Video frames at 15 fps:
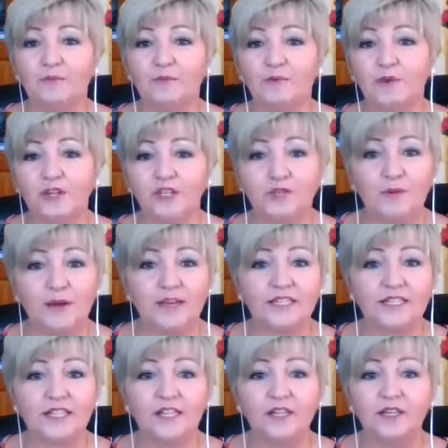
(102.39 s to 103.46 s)

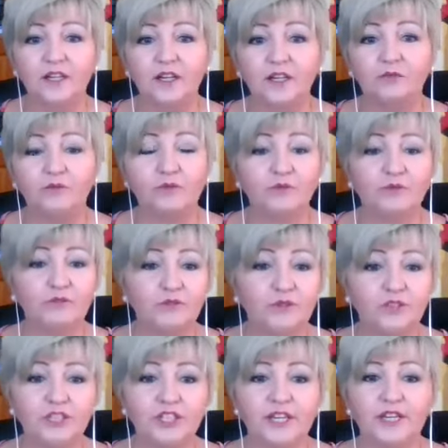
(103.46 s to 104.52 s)
prospecting,
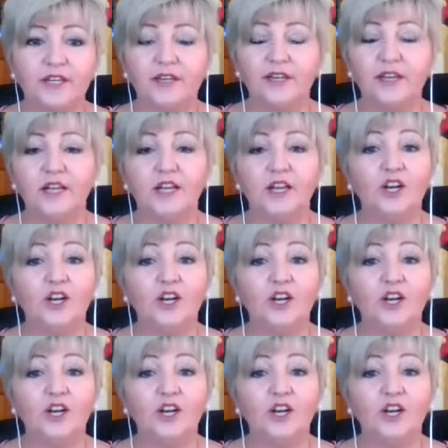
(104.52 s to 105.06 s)
recruiting,